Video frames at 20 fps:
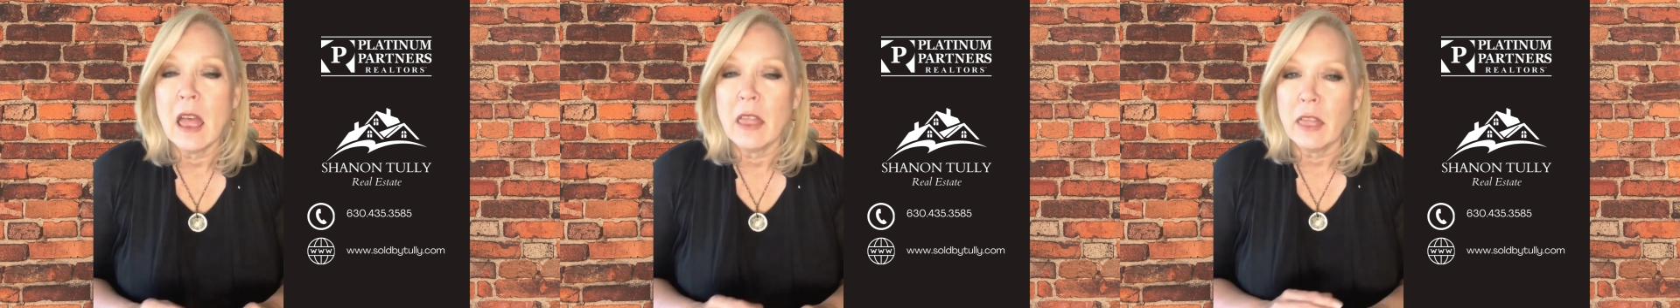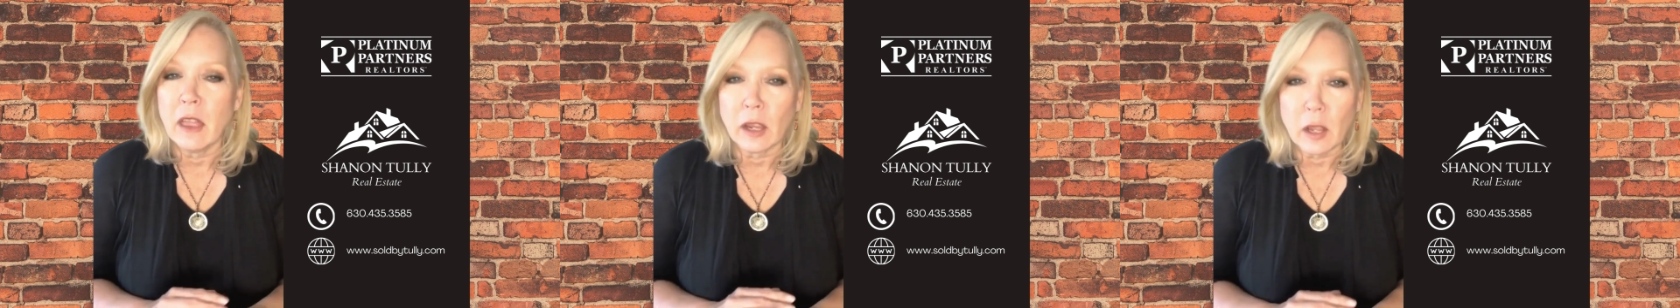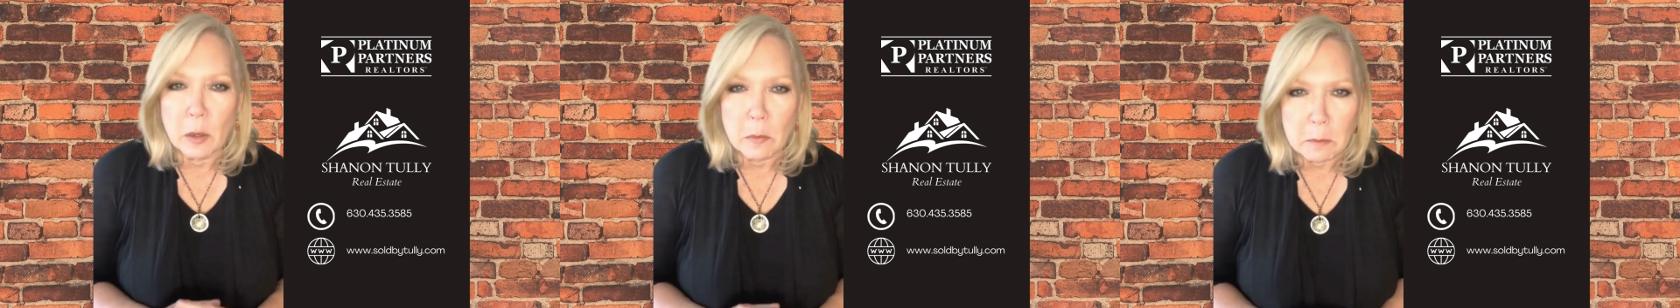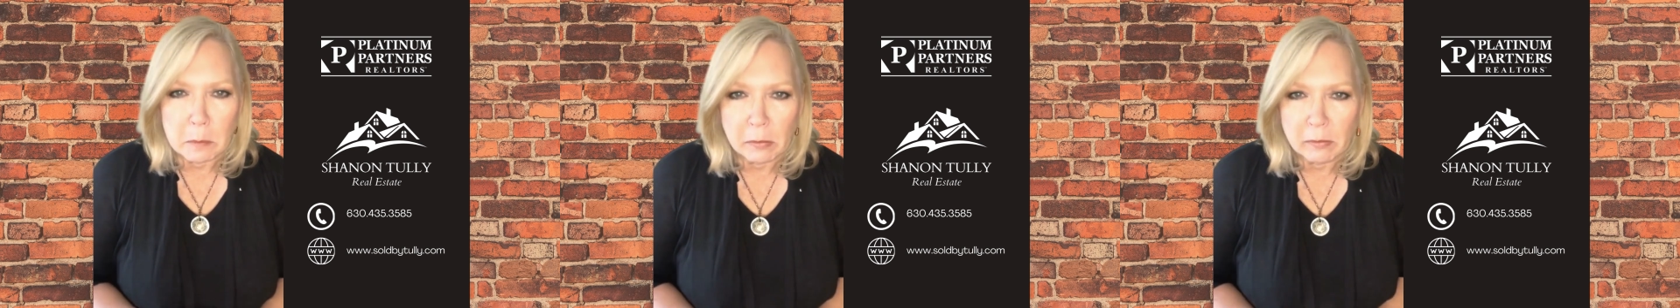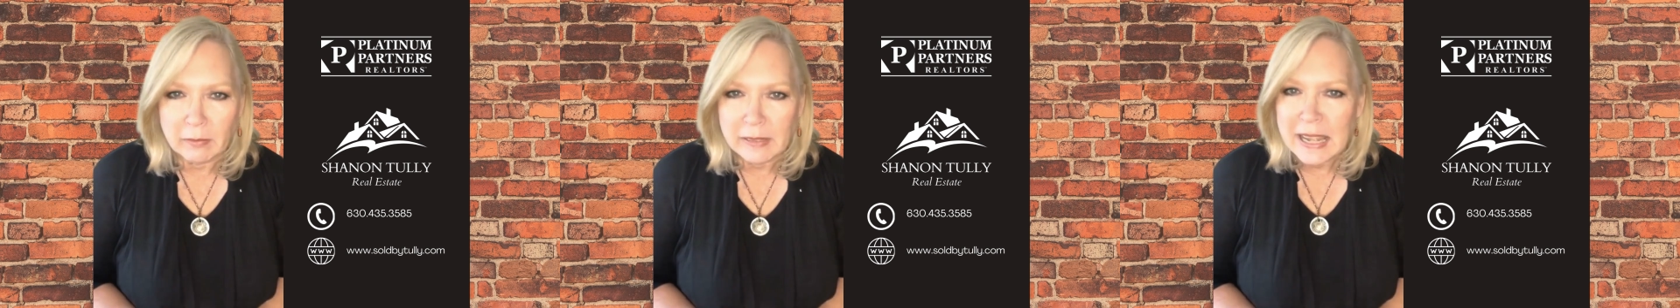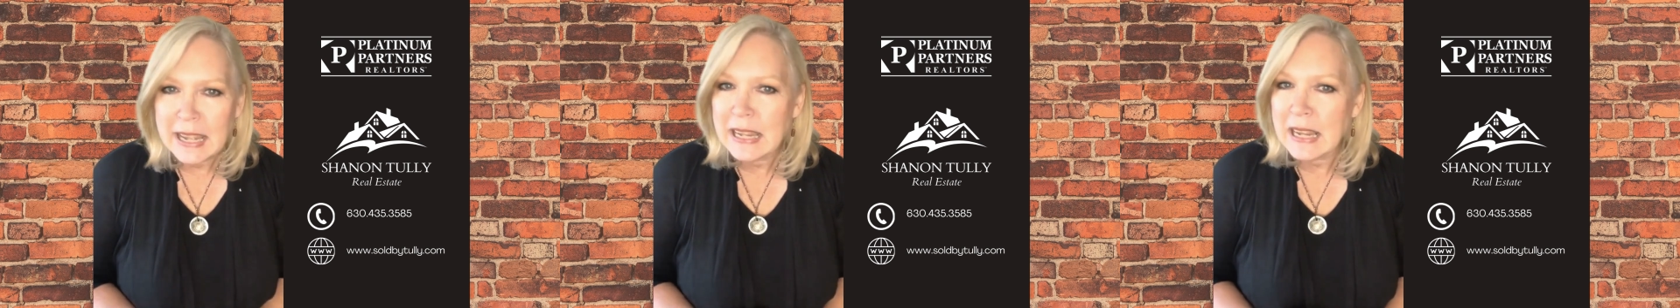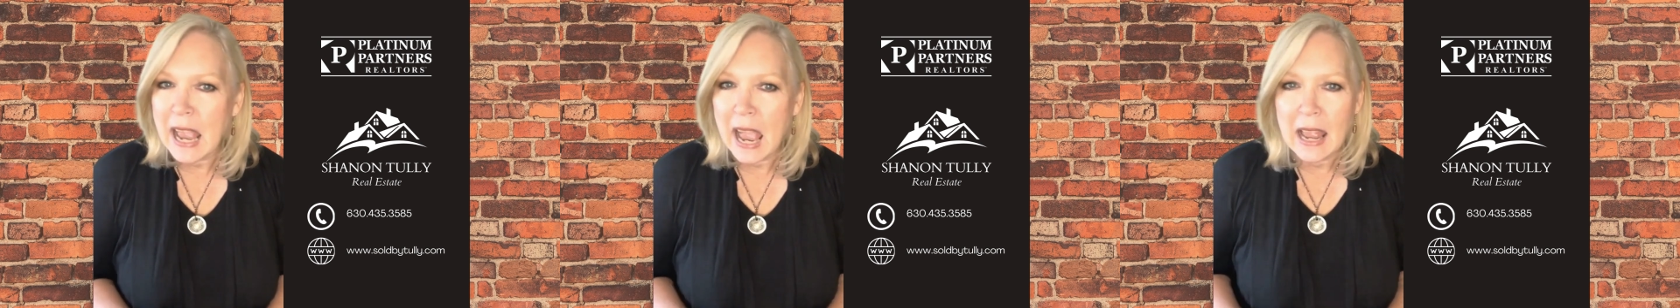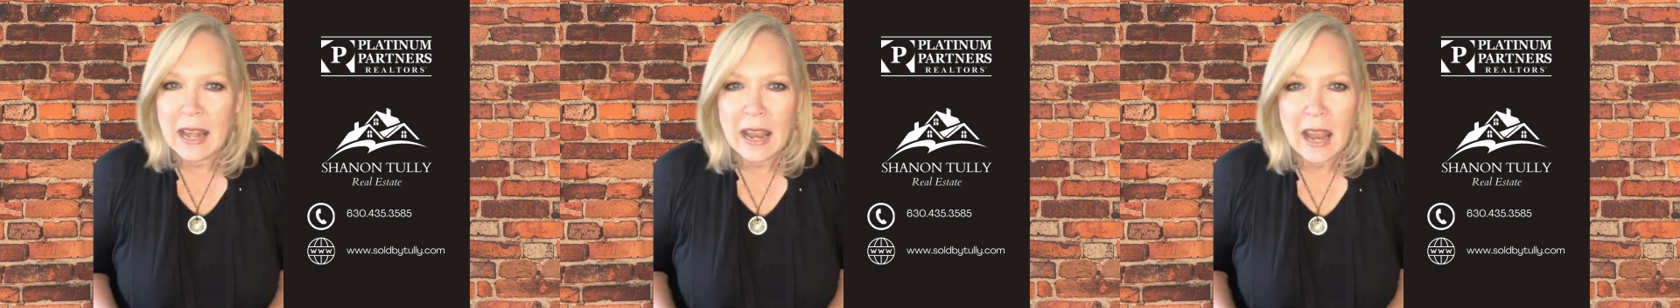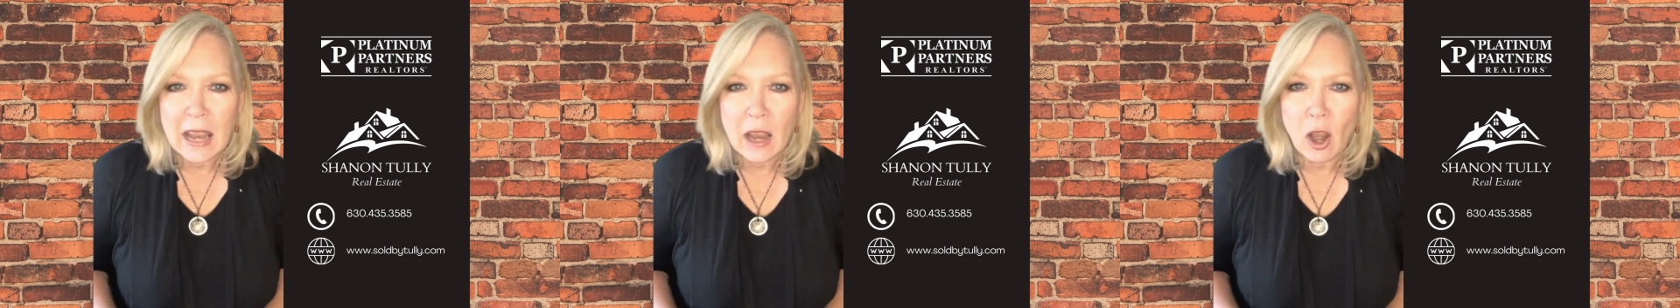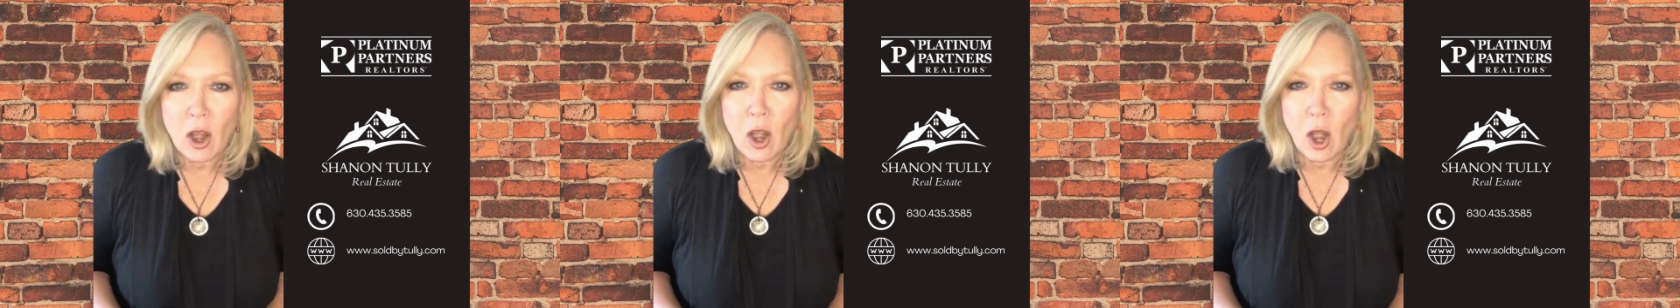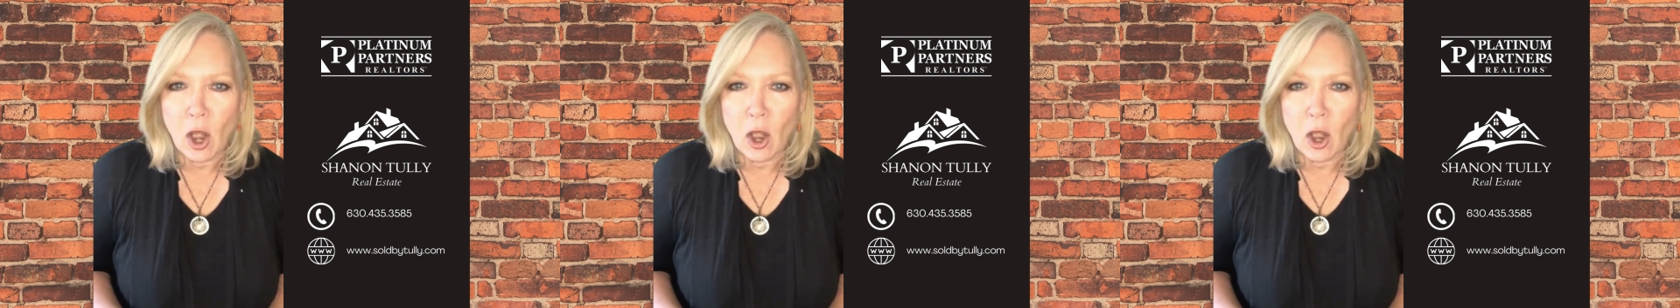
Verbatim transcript: the complete N A R